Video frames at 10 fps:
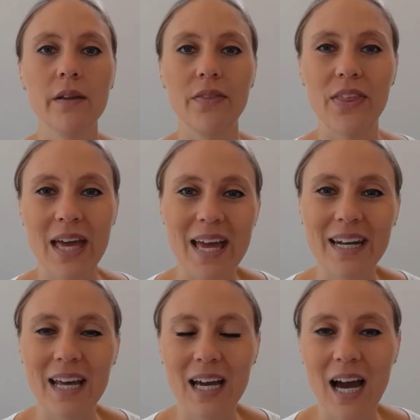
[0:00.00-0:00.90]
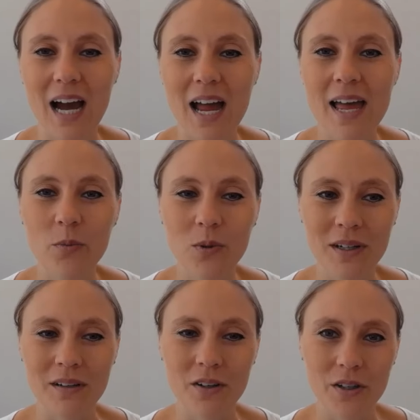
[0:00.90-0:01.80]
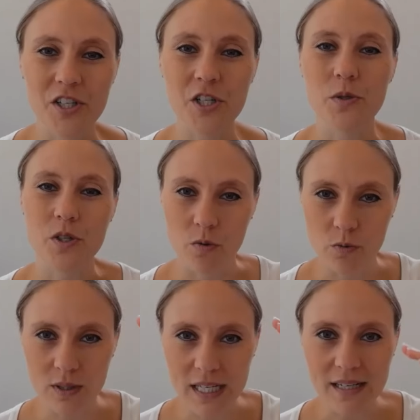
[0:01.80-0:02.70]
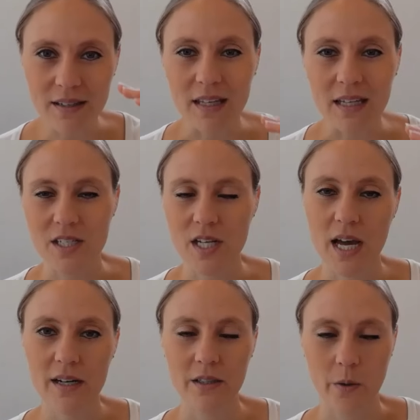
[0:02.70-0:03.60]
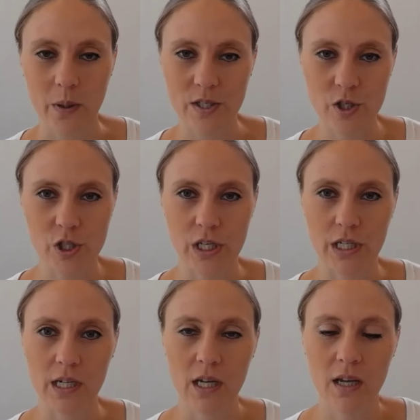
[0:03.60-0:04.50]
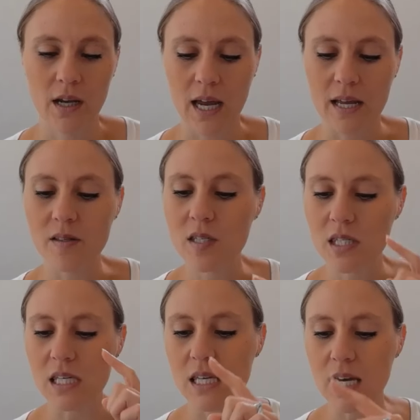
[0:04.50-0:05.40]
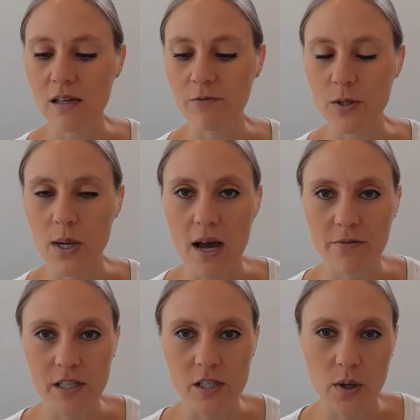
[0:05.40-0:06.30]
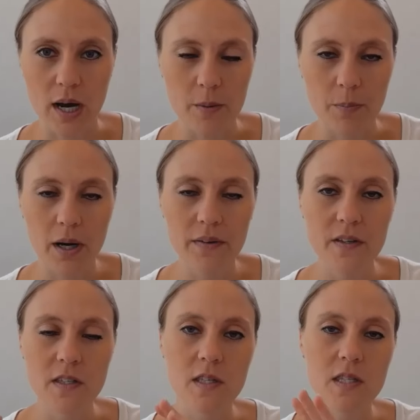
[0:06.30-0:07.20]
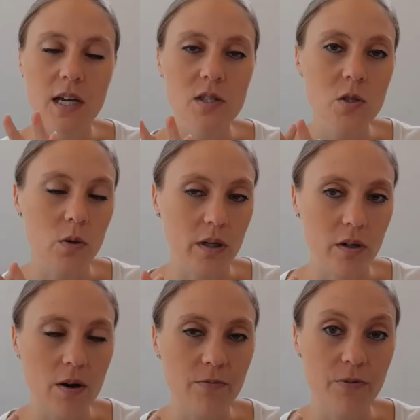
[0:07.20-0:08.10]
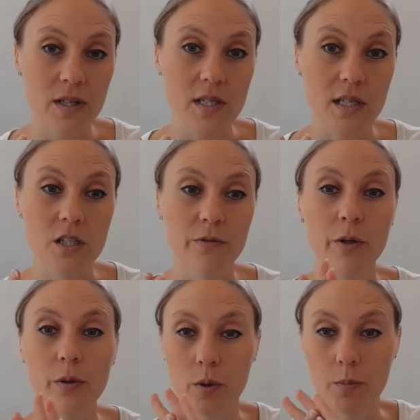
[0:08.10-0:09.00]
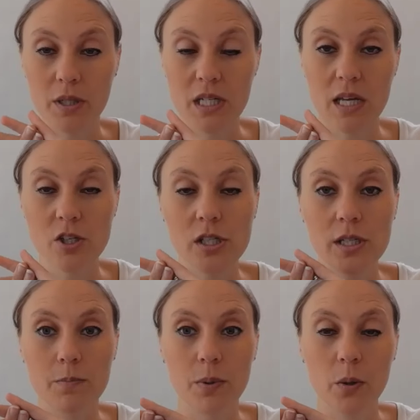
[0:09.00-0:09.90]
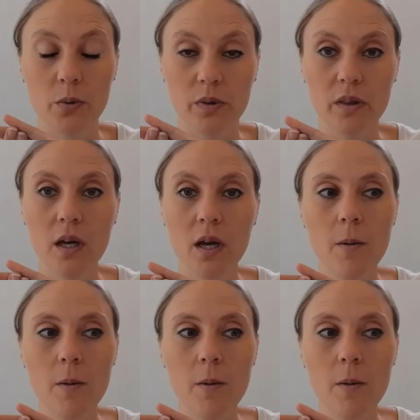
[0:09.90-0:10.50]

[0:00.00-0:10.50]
Then I would encourage you to read the entire question and see if you have to do a hypothesis test or a confidence interval or potentially both.